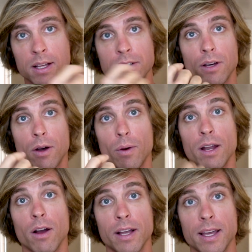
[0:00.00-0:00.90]
So
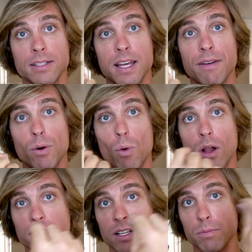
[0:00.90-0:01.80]
in our case, if a
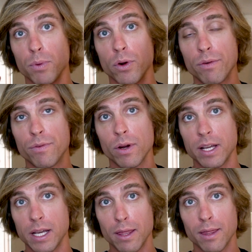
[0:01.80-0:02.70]
wallet sends
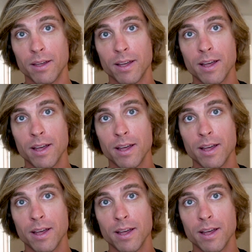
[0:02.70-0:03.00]
0.04 ETH,